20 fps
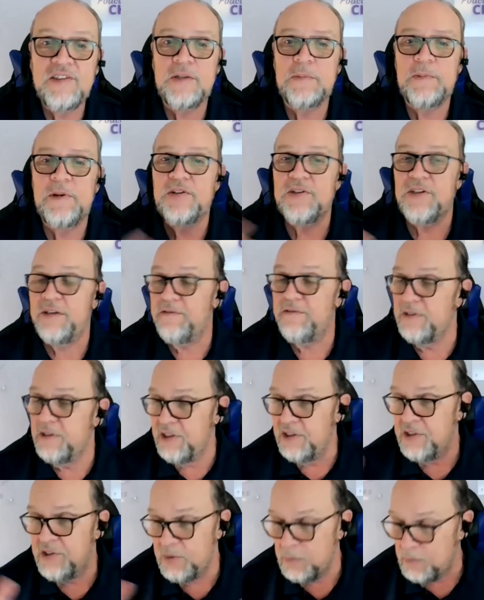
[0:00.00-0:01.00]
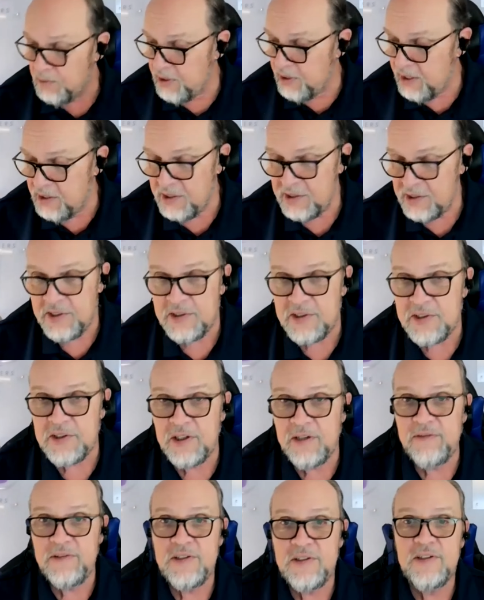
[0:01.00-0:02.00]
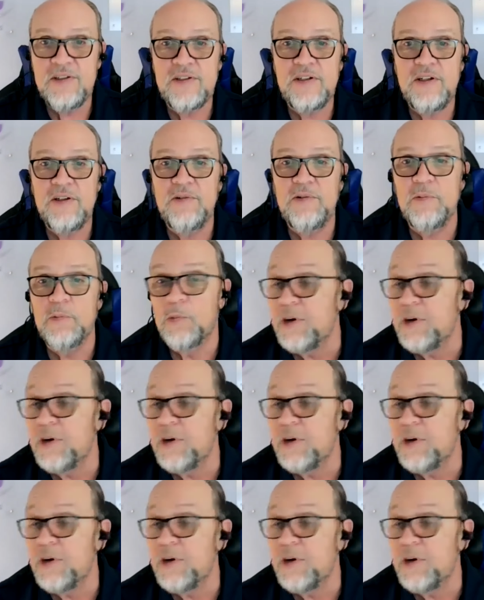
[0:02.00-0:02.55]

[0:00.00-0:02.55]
especially for digital products and services, you know,